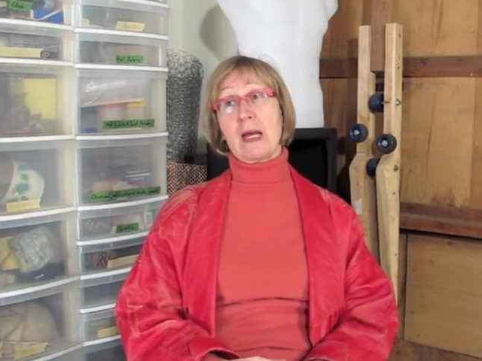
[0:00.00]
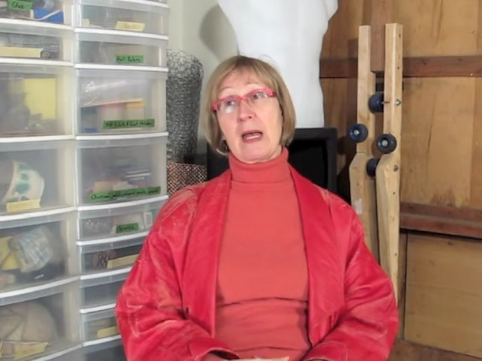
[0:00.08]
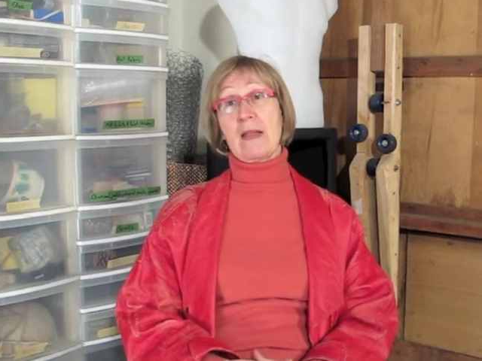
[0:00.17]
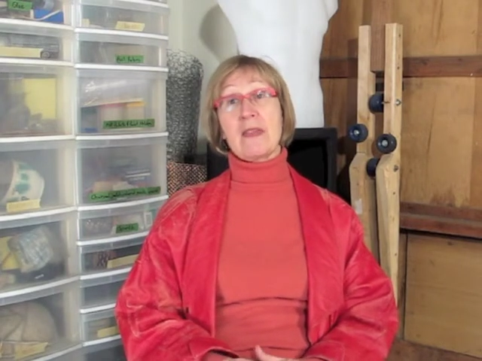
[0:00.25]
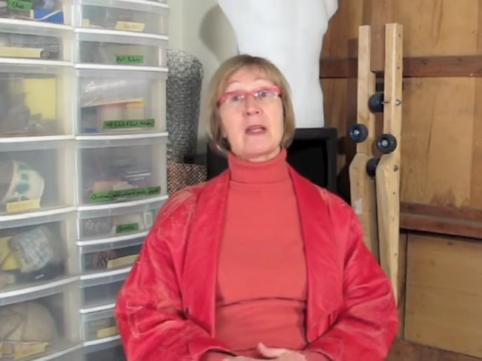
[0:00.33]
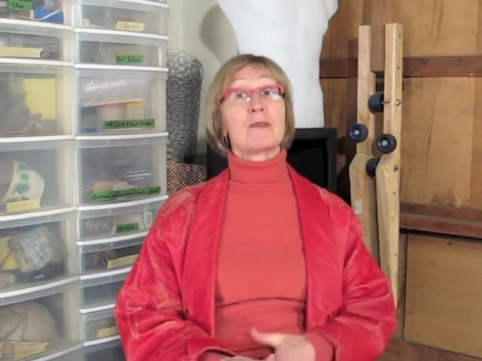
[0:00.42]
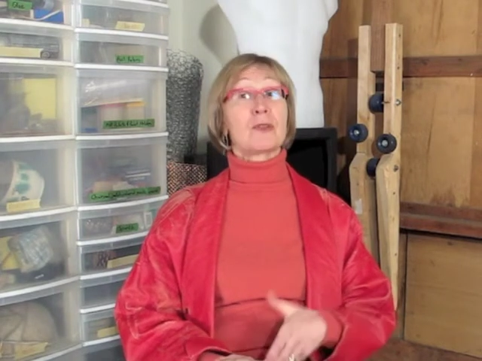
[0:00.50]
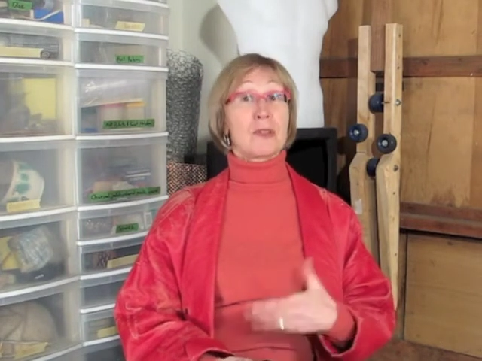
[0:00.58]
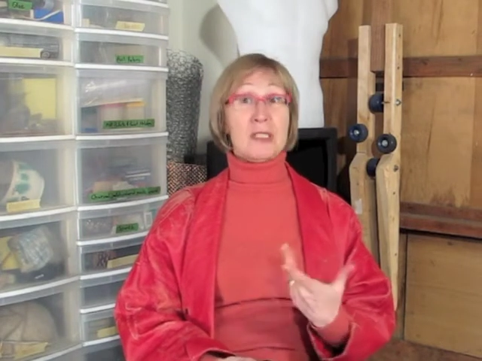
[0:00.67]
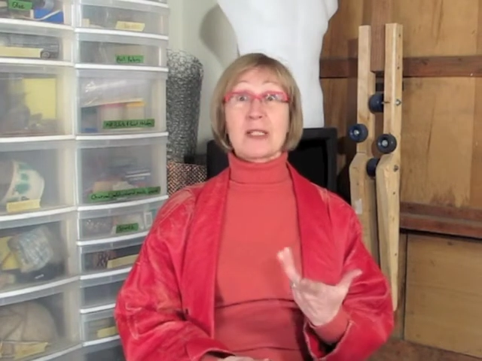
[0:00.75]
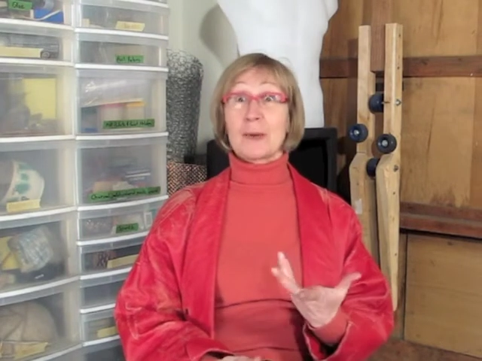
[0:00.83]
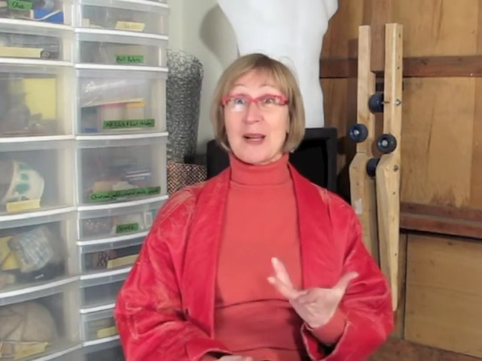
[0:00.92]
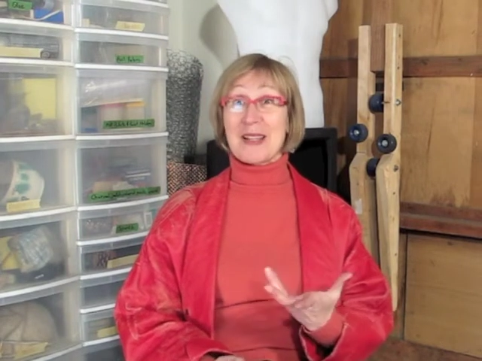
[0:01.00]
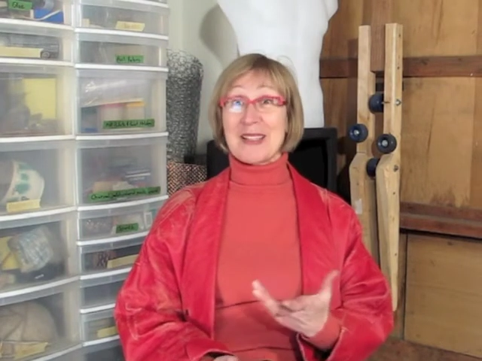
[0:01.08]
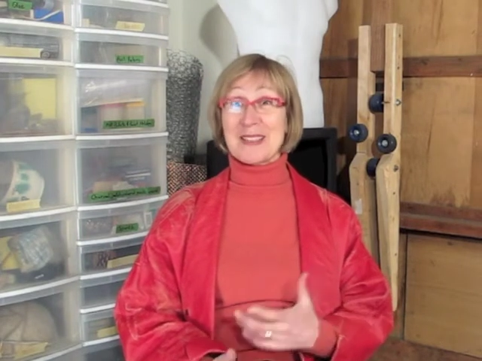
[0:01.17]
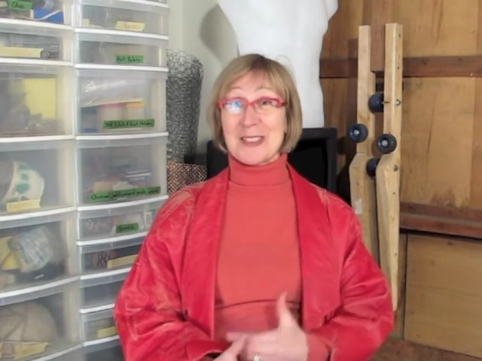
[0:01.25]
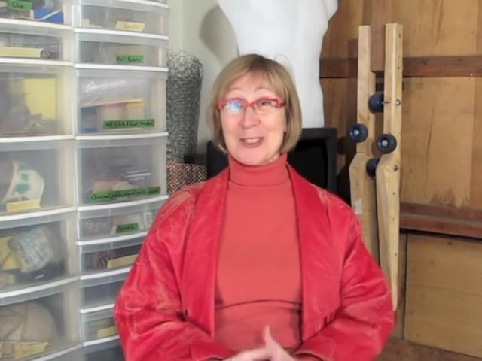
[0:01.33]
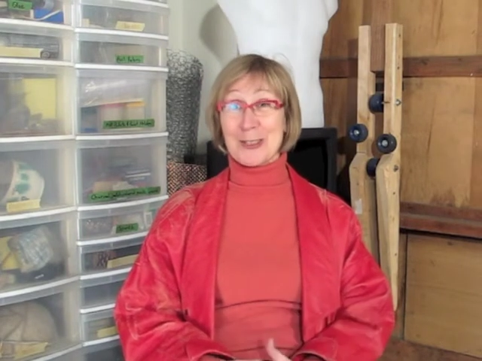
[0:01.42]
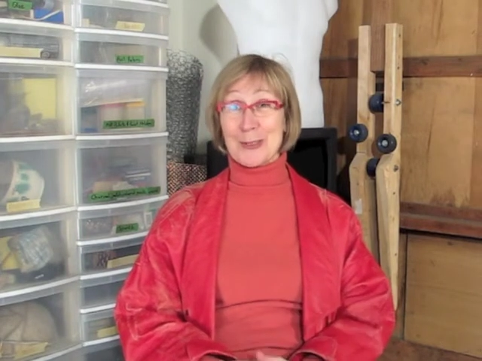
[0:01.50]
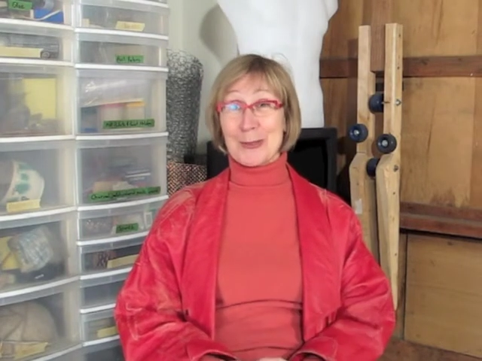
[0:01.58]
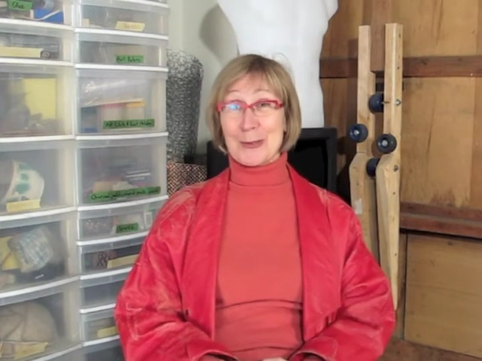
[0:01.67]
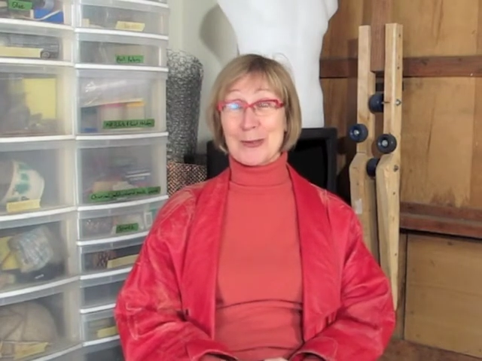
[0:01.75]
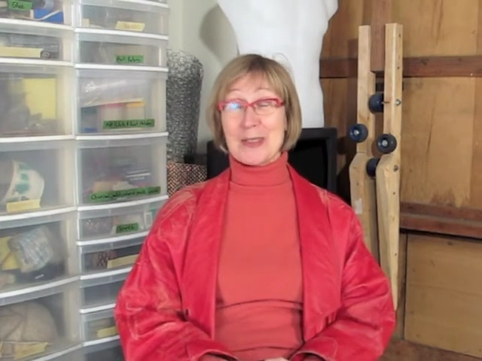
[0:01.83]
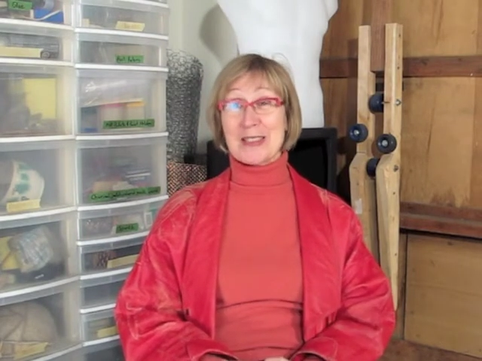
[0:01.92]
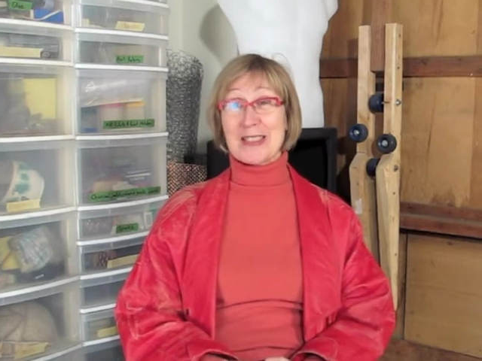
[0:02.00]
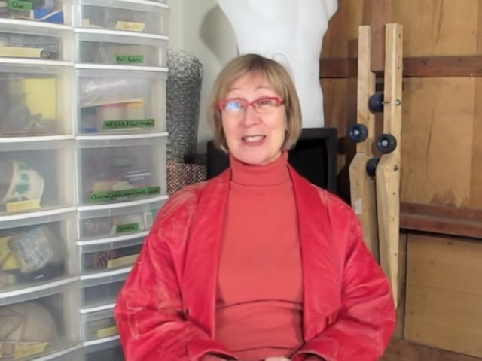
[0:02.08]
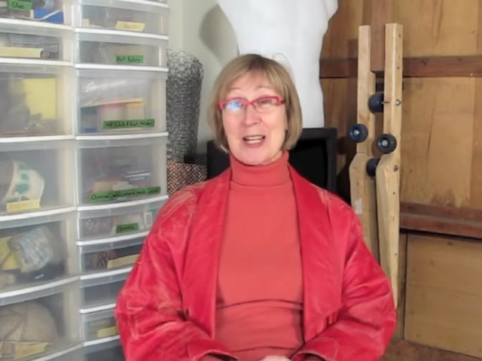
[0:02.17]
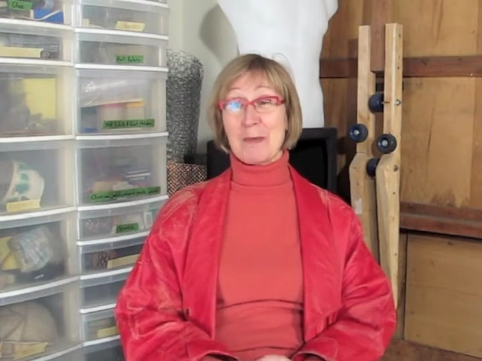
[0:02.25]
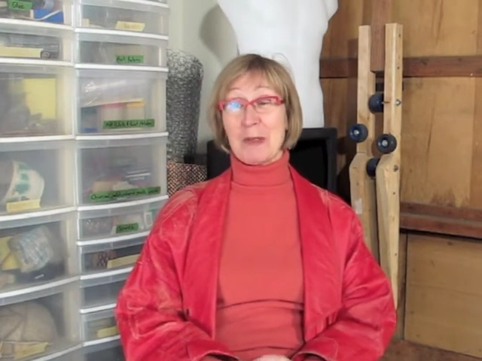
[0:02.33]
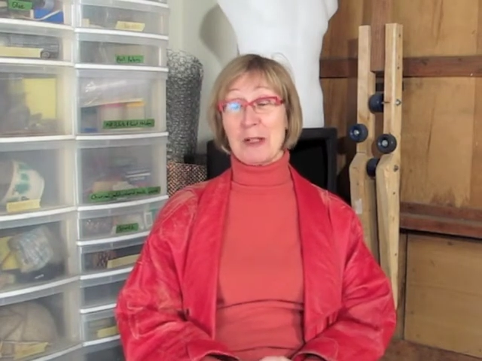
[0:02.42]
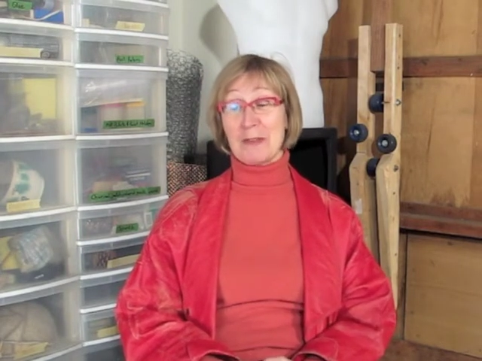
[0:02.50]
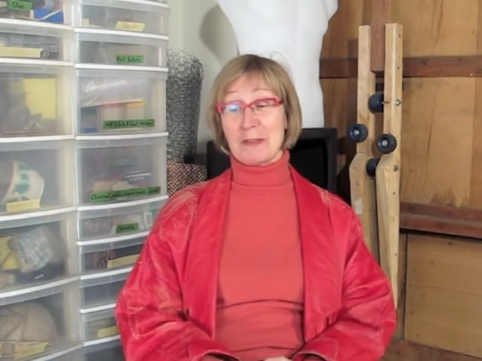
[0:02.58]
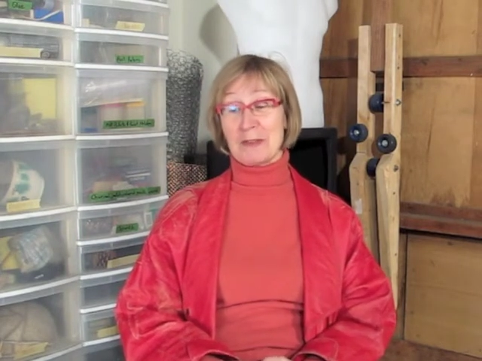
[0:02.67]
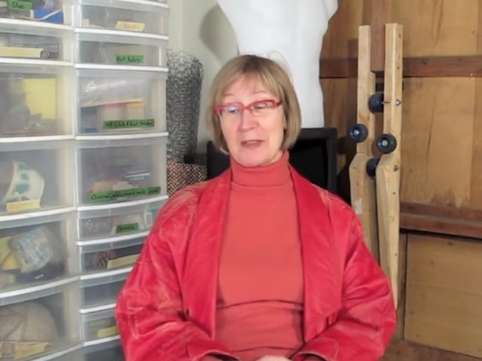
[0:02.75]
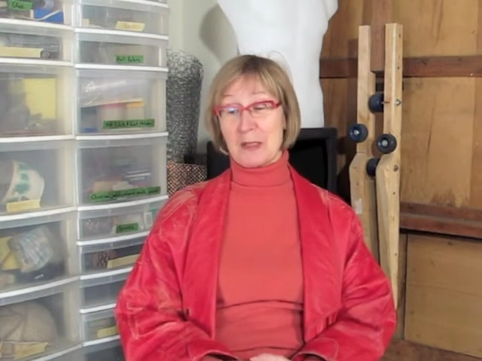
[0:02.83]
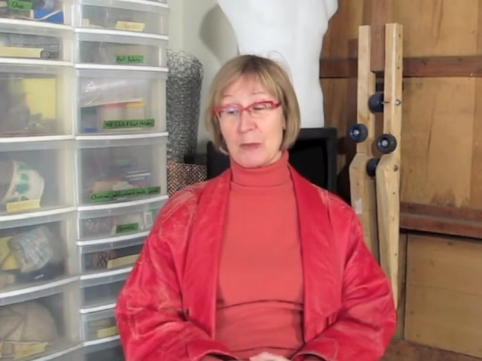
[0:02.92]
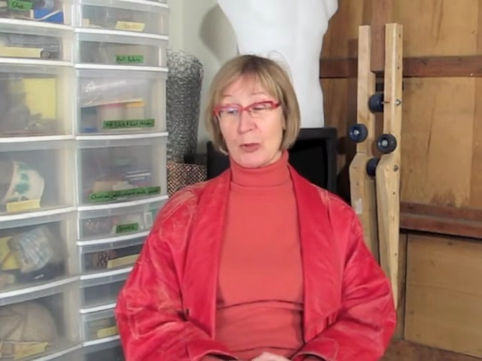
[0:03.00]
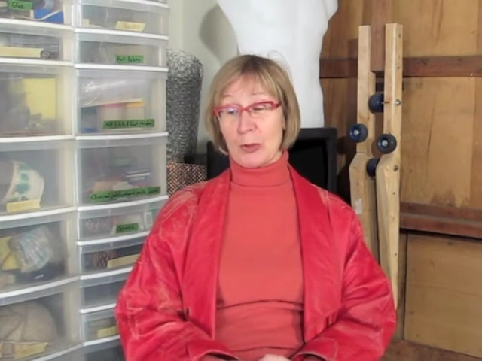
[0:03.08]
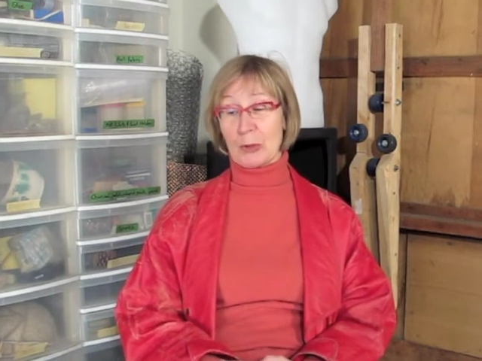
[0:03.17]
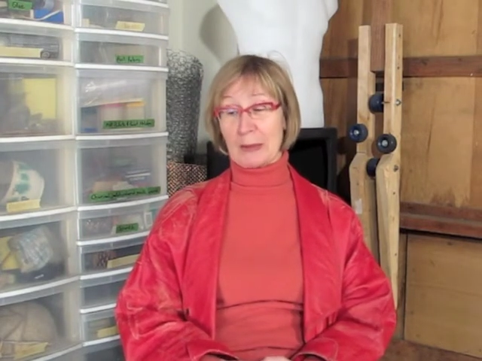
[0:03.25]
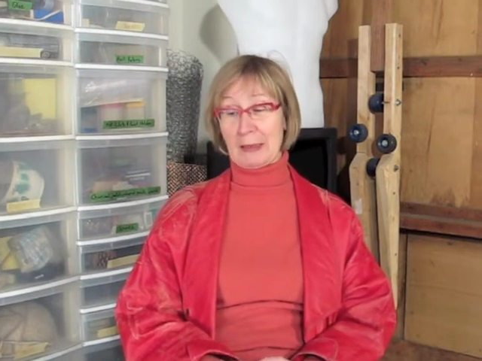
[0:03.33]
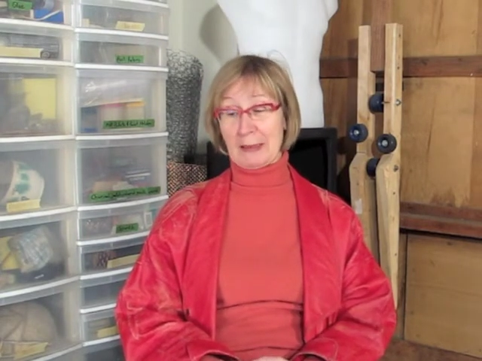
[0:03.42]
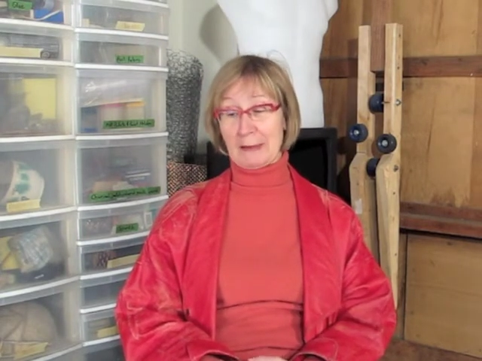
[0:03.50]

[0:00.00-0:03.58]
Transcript: And then, of course, I ran into some of the more